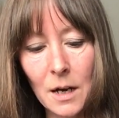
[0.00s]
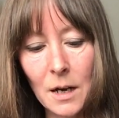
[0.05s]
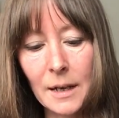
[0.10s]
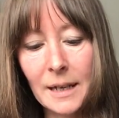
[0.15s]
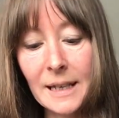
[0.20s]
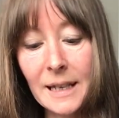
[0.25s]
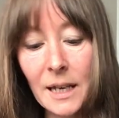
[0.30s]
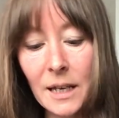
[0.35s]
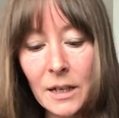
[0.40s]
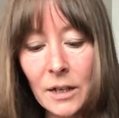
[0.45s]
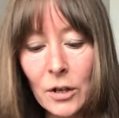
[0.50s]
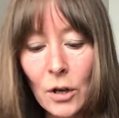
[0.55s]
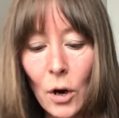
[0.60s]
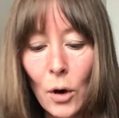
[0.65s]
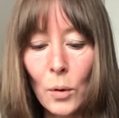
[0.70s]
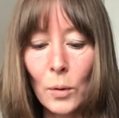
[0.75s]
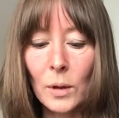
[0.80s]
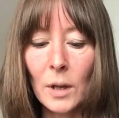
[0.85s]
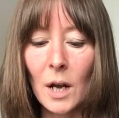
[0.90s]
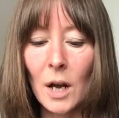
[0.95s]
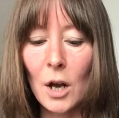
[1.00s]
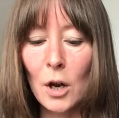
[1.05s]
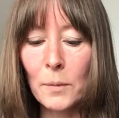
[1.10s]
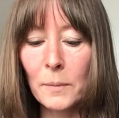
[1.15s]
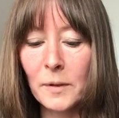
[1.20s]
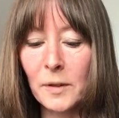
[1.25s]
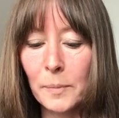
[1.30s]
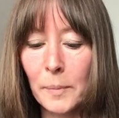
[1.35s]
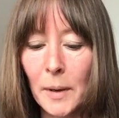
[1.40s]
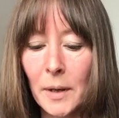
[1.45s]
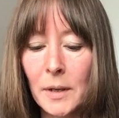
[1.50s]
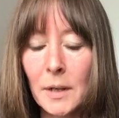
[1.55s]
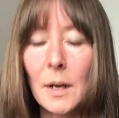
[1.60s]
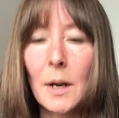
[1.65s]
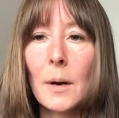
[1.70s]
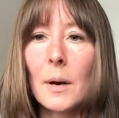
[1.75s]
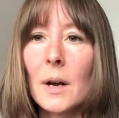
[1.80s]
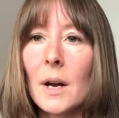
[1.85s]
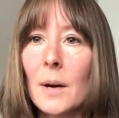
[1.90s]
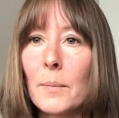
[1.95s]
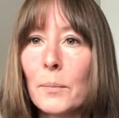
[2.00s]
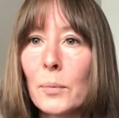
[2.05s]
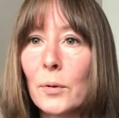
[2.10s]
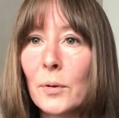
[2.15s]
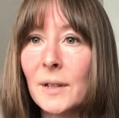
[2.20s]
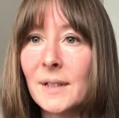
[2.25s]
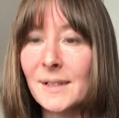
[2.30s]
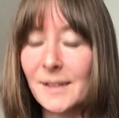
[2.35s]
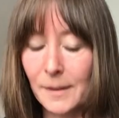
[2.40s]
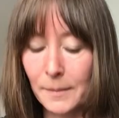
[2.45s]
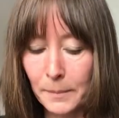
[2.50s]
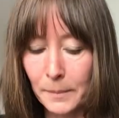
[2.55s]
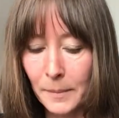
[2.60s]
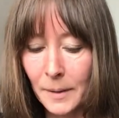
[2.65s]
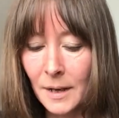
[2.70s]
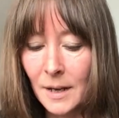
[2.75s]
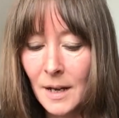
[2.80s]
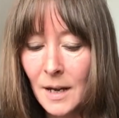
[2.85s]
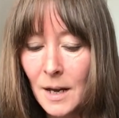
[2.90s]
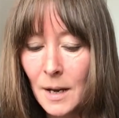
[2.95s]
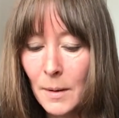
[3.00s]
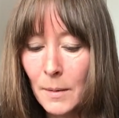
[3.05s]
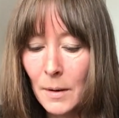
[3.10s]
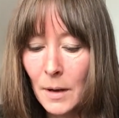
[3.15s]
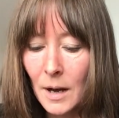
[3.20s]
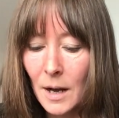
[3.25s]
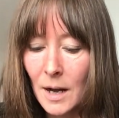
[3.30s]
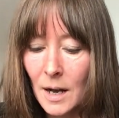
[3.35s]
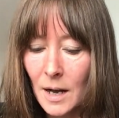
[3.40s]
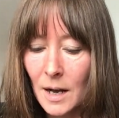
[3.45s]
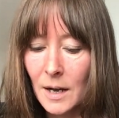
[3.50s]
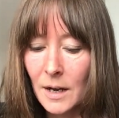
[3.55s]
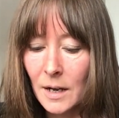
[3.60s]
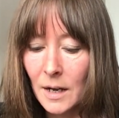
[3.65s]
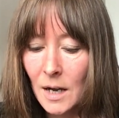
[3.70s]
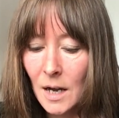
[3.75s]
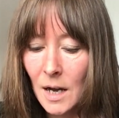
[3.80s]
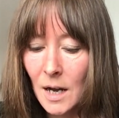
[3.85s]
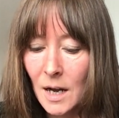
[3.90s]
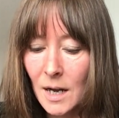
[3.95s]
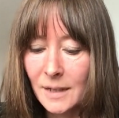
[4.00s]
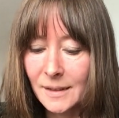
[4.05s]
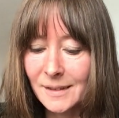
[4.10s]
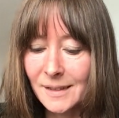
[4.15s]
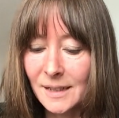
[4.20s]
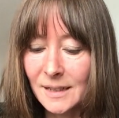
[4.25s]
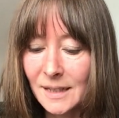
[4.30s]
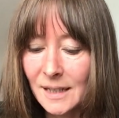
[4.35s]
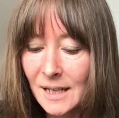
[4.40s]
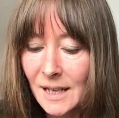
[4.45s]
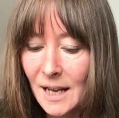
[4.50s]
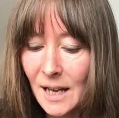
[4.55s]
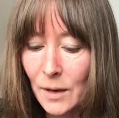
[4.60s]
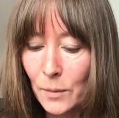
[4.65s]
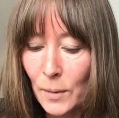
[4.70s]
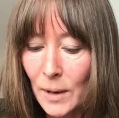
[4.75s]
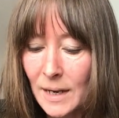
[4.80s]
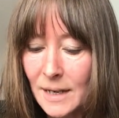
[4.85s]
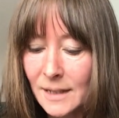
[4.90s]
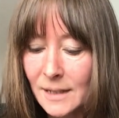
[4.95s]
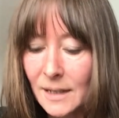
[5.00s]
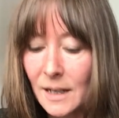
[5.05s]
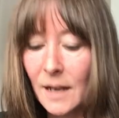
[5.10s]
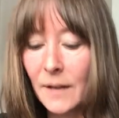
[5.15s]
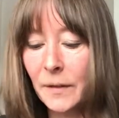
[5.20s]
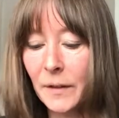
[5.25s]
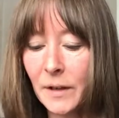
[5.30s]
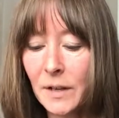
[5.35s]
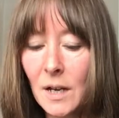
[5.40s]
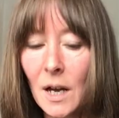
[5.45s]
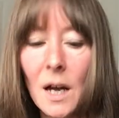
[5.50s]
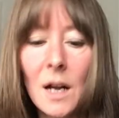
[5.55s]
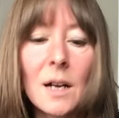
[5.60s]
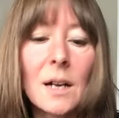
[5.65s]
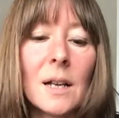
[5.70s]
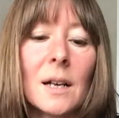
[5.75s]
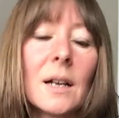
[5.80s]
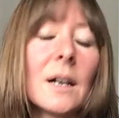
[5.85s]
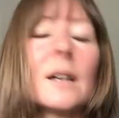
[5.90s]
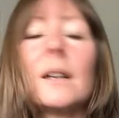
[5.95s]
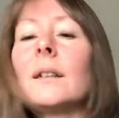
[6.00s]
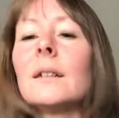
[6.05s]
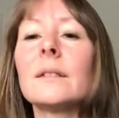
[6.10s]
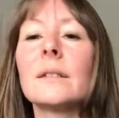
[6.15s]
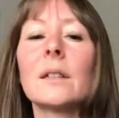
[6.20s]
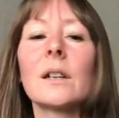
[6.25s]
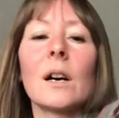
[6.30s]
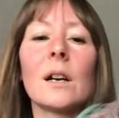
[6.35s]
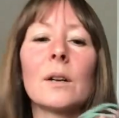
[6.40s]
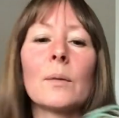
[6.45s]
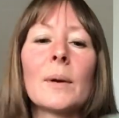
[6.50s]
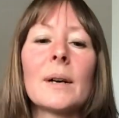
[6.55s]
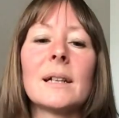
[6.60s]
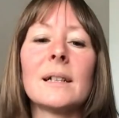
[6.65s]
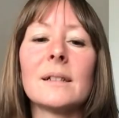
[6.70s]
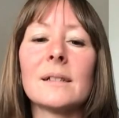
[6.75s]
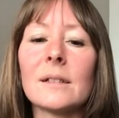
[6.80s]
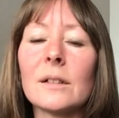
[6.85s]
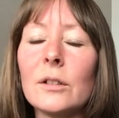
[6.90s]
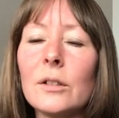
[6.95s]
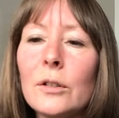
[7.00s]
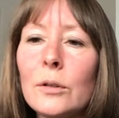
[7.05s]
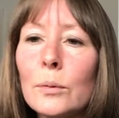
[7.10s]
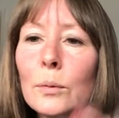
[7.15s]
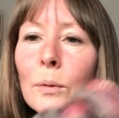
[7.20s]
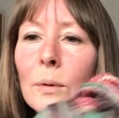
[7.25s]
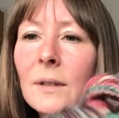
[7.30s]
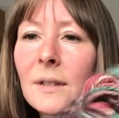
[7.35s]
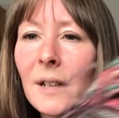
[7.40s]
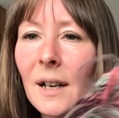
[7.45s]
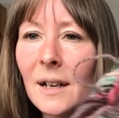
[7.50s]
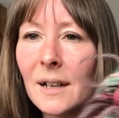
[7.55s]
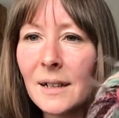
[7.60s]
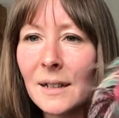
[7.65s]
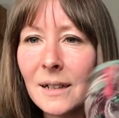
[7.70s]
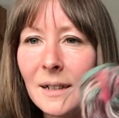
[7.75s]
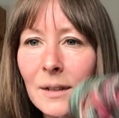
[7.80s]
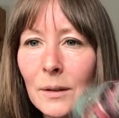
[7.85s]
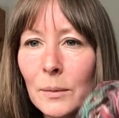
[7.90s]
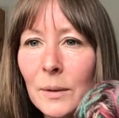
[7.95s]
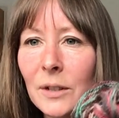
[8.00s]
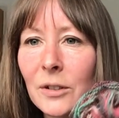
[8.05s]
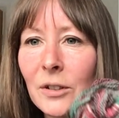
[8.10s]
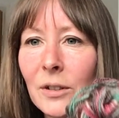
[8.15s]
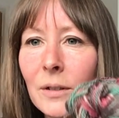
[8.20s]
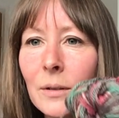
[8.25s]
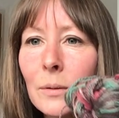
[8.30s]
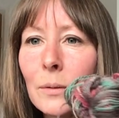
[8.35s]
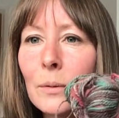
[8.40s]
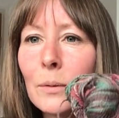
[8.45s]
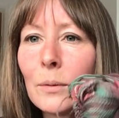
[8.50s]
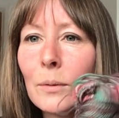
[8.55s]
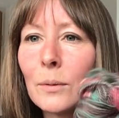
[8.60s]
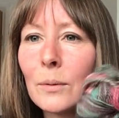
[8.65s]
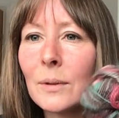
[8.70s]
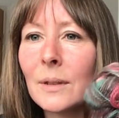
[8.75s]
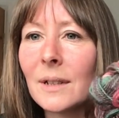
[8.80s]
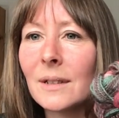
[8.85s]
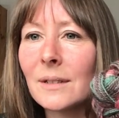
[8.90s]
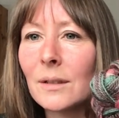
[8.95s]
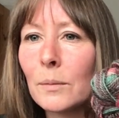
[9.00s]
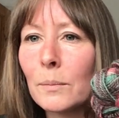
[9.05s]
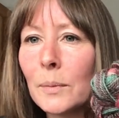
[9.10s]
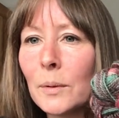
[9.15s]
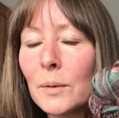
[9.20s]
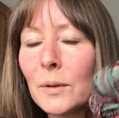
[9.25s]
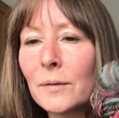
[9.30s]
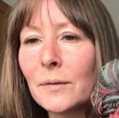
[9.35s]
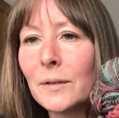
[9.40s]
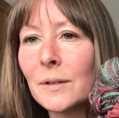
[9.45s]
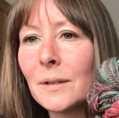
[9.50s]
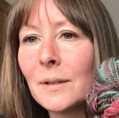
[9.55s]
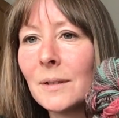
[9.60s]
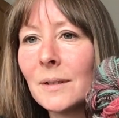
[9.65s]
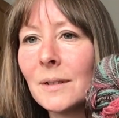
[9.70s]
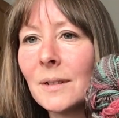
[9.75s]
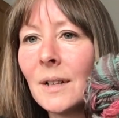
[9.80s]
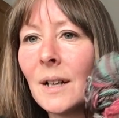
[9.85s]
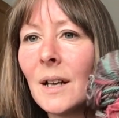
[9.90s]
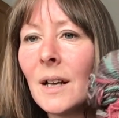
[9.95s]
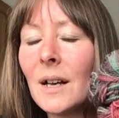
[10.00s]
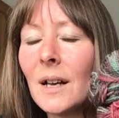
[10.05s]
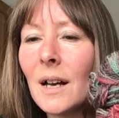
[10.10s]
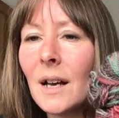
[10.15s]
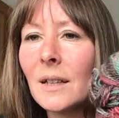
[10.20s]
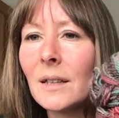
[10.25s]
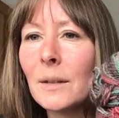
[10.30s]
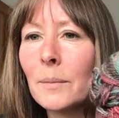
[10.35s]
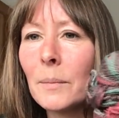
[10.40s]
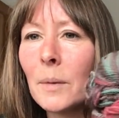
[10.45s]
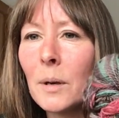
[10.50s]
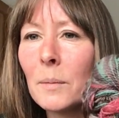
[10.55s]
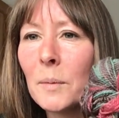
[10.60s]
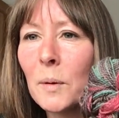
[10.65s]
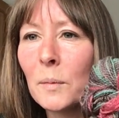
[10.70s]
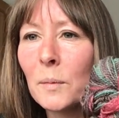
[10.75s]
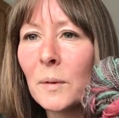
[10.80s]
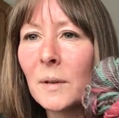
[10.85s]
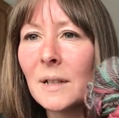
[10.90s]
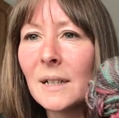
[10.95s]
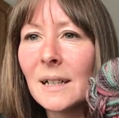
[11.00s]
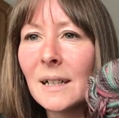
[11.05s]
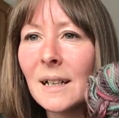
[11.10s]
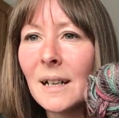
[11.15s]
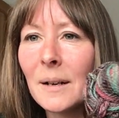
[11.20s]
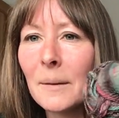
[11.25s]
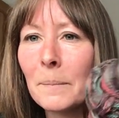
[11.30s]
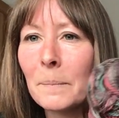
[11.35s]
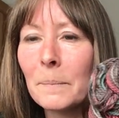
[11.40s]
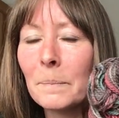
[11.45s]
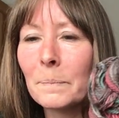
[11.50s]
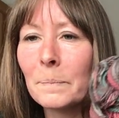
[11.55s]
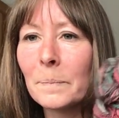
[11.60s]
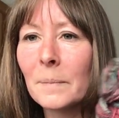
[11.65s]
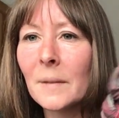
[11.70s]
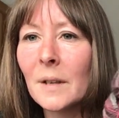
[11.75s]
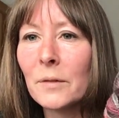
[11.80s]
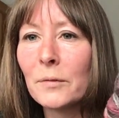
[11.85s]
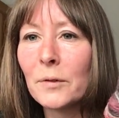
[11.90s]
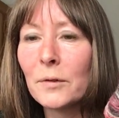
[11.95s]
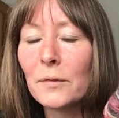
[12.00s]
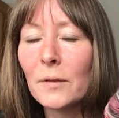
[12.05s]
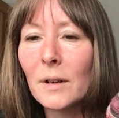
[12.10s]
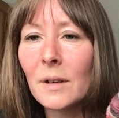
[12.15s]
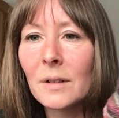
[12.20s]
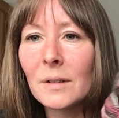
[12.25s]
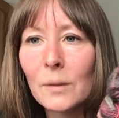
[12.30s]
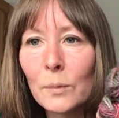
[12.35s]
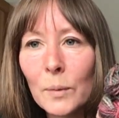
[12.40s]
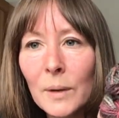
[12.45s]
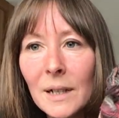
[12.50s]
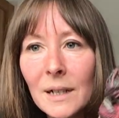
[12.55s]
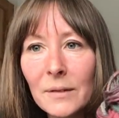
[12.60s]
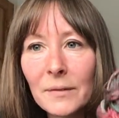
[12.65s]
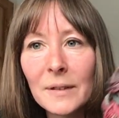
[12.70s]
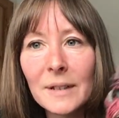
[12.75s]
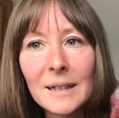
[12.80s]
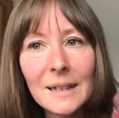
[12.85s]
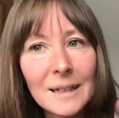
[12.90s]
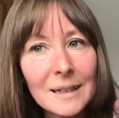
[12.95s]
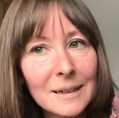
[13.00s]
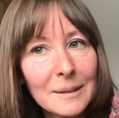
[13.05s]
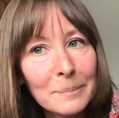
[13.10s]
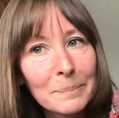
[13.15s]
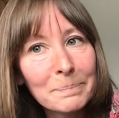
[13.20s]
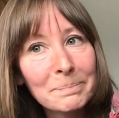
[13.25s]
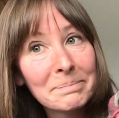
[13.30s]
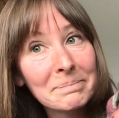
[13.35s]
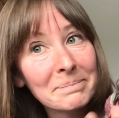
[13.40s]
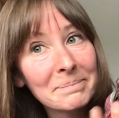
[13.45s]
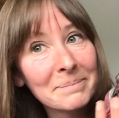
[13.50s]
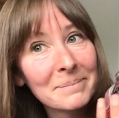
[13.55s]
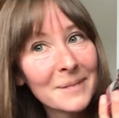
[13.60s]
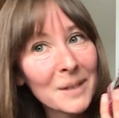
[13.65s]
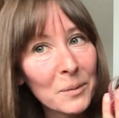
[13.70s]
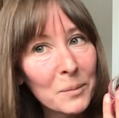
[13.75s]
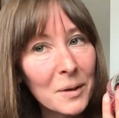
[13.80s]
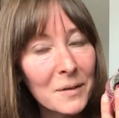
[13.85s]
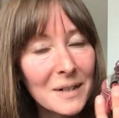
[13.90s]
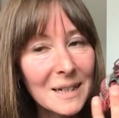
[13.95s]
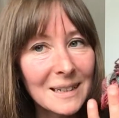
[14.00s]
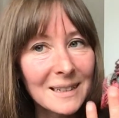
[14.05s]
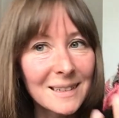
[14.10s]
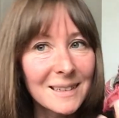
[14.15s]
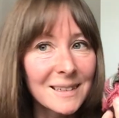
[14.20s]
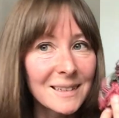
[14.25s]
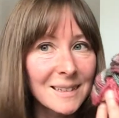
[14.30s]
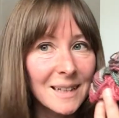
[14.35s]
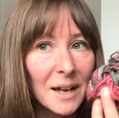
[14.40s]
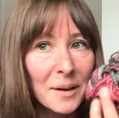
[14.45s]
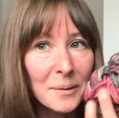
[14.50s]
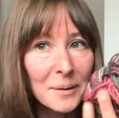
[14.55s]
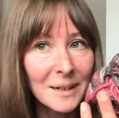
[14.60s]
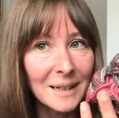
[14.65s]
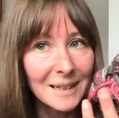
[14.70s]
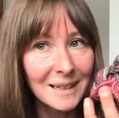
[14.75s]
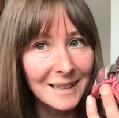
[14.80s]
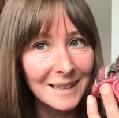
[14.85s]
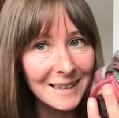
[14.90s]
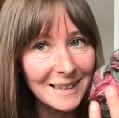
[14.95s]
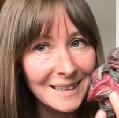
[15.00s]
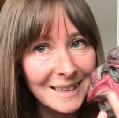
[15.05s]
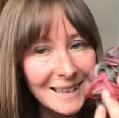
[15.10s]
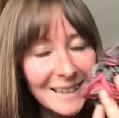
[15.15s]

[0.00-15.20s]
King Cole Homespun Prism. It's a DK weight and the colourway is Yuletide, which, oh, that's so beautiful. At the moment we're in, if you follow the Wheel of the Year, we're in Samhain,